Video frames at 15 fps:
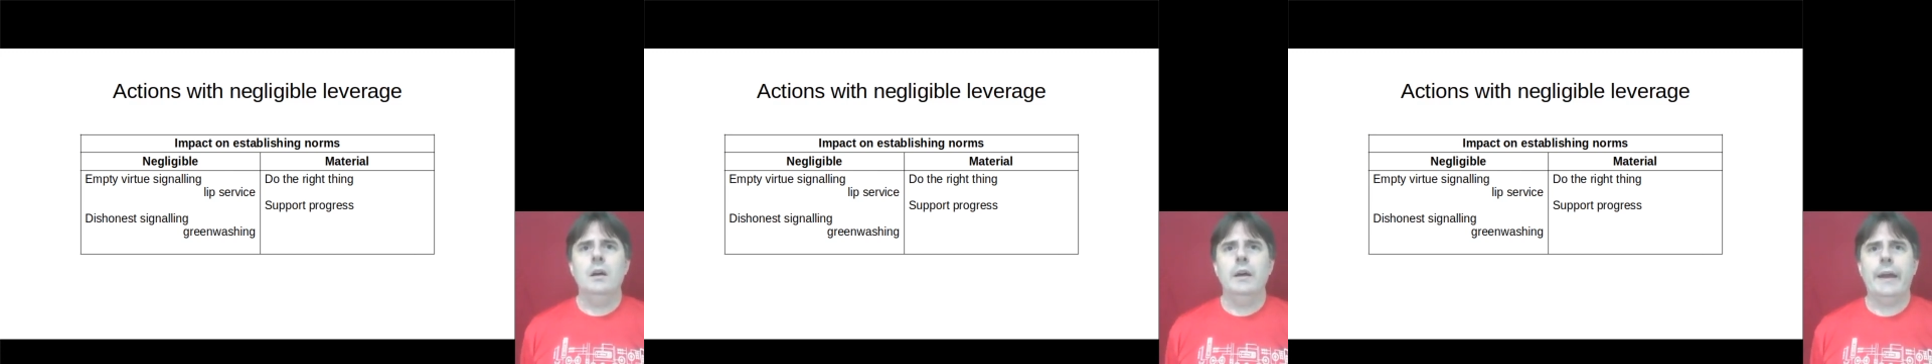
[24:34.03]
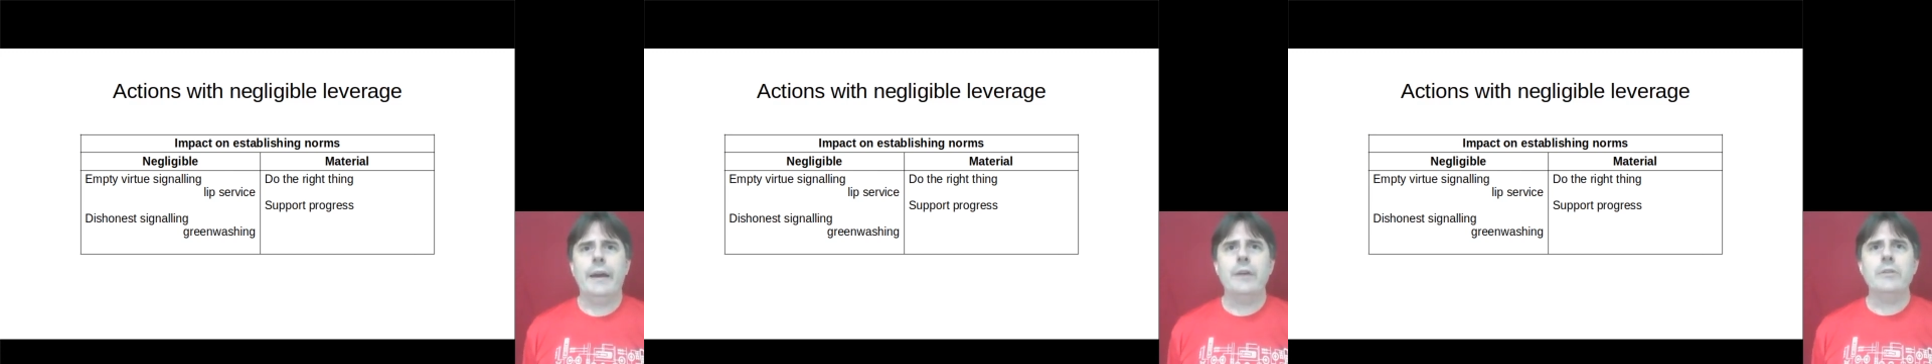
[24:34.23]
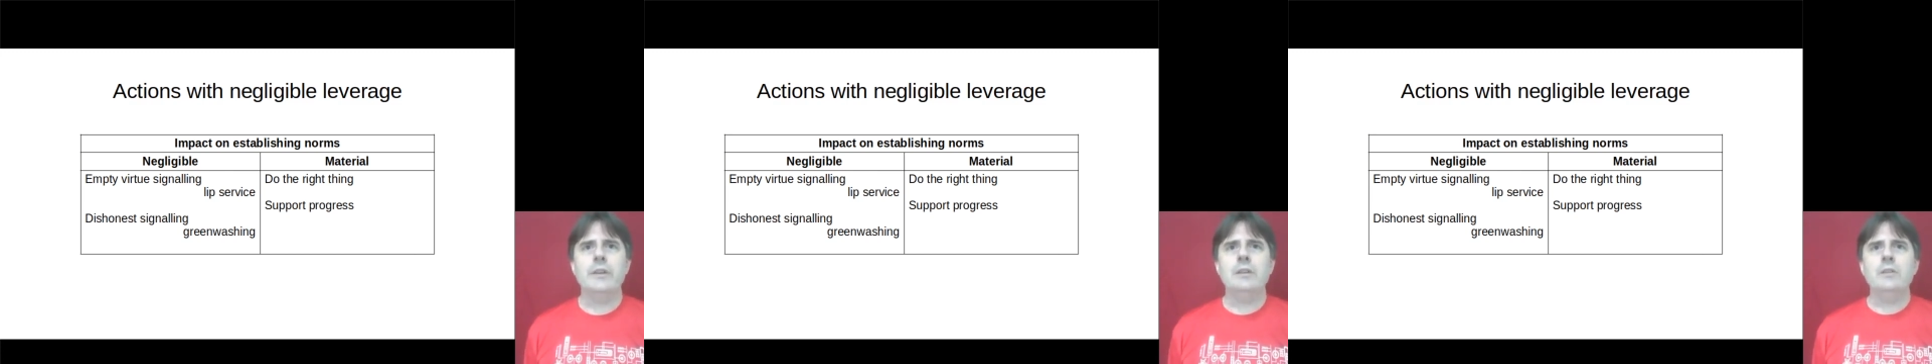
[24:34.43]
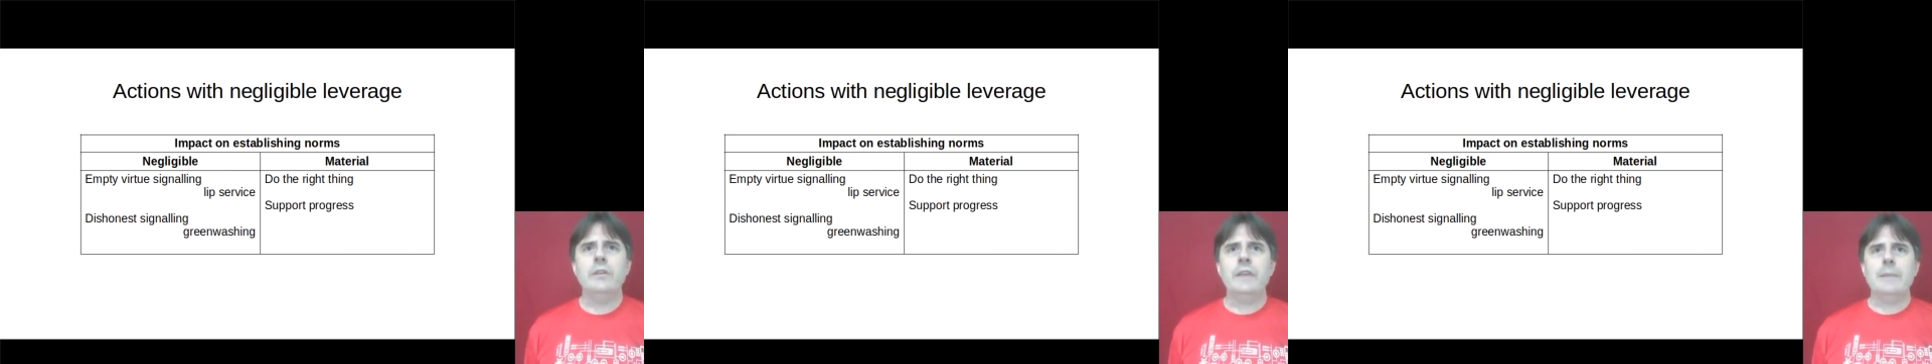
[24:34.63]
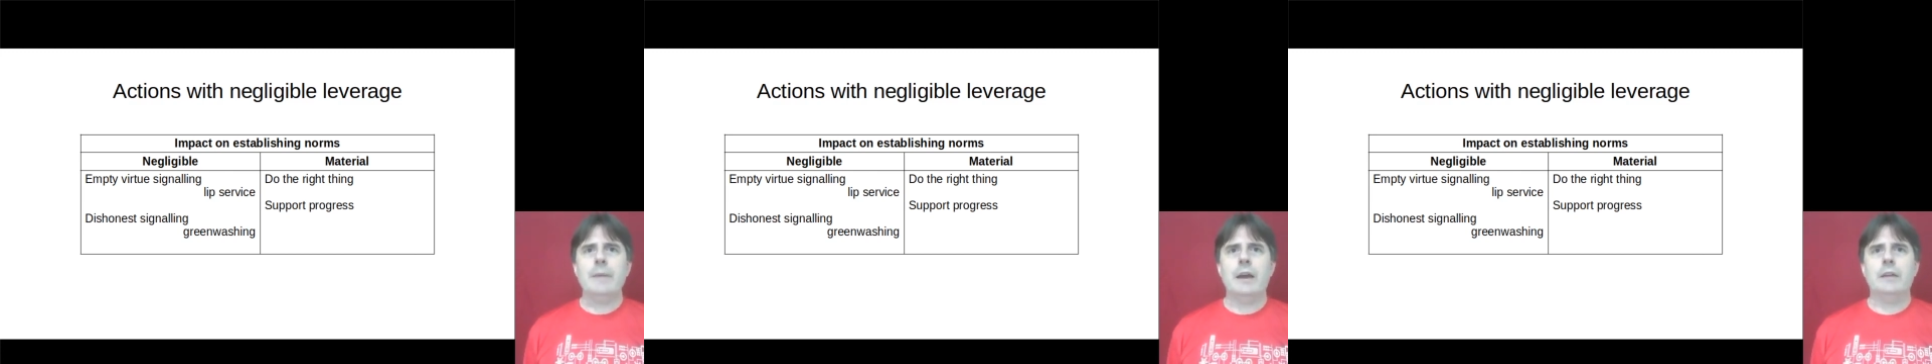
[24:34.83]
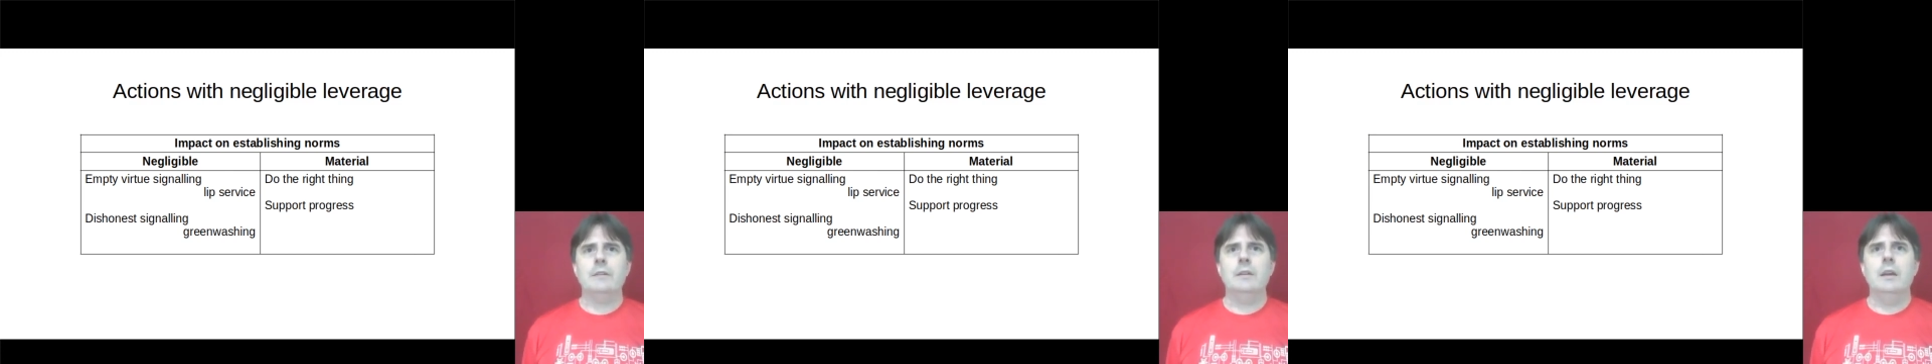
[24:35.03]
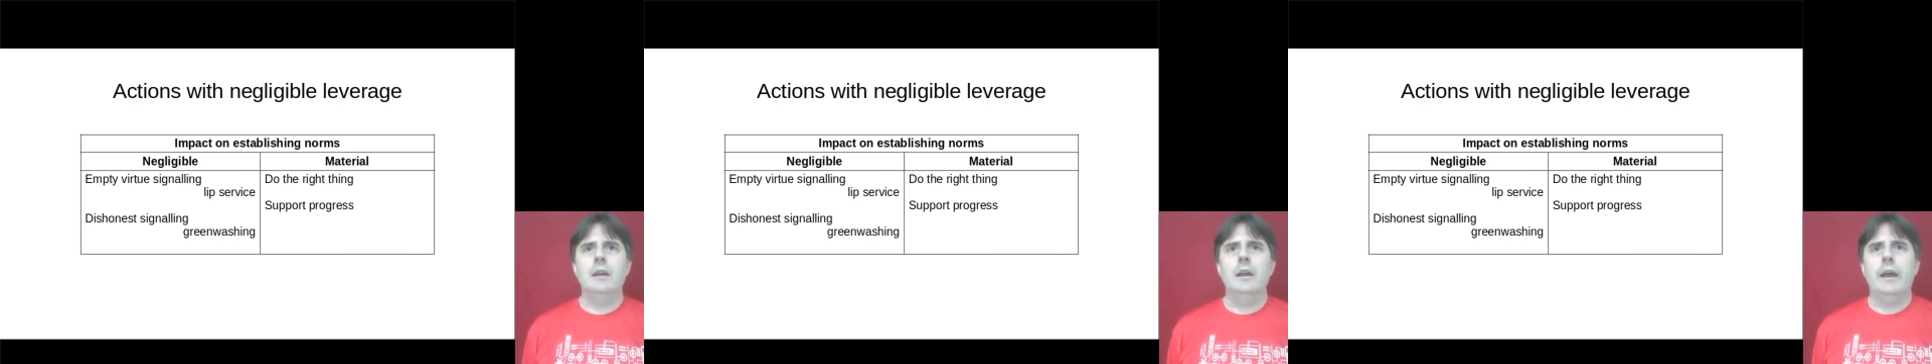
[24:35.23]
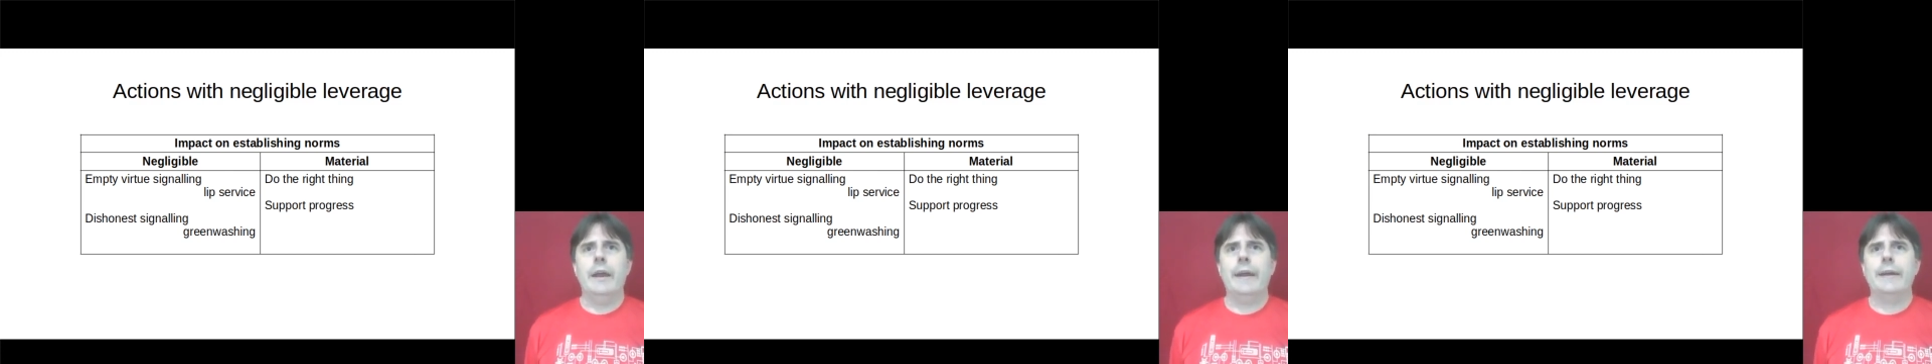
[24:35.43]
how then to think about
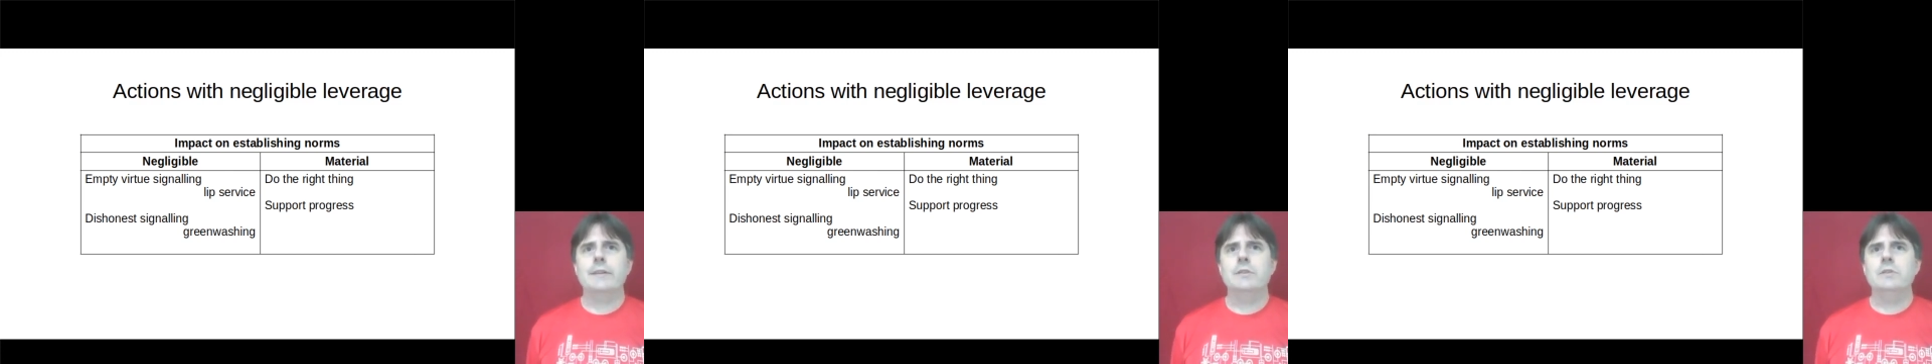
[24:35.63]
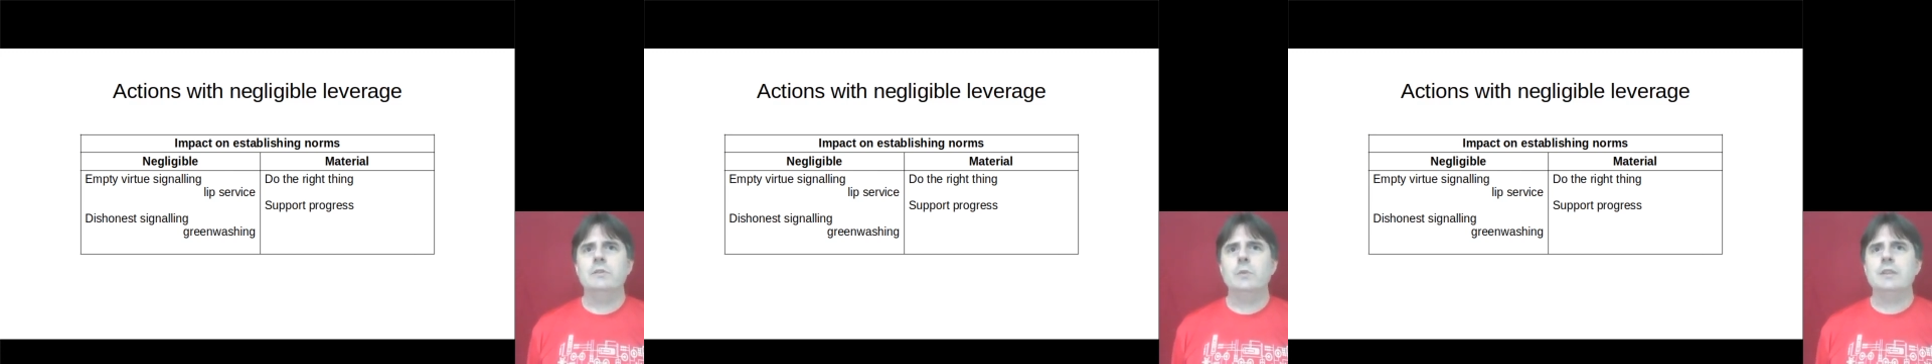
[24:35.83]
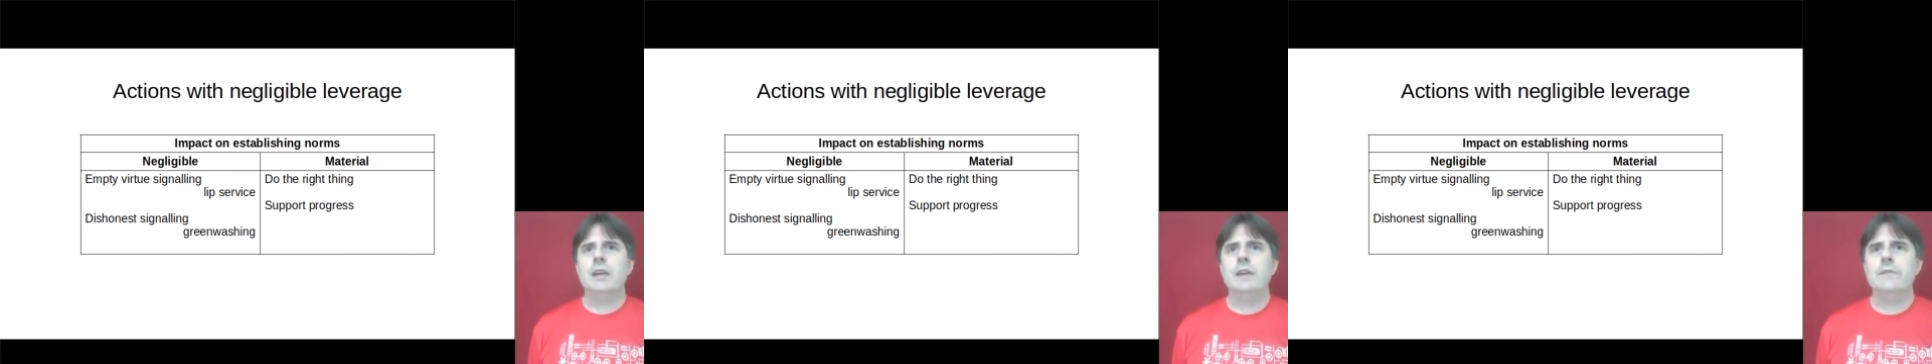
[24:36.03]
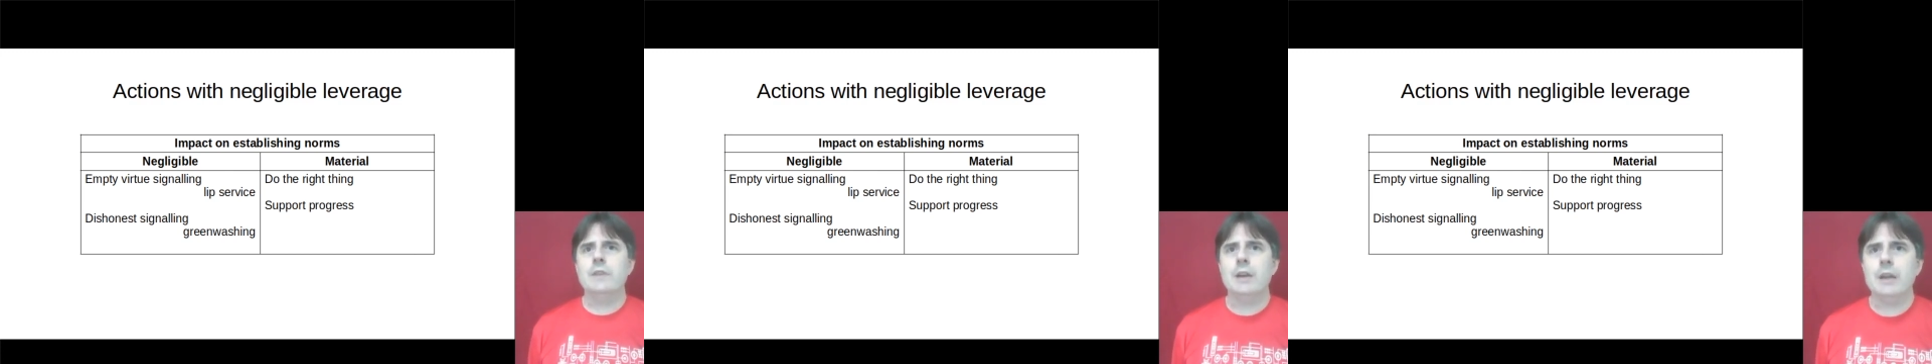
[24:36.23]
actions which have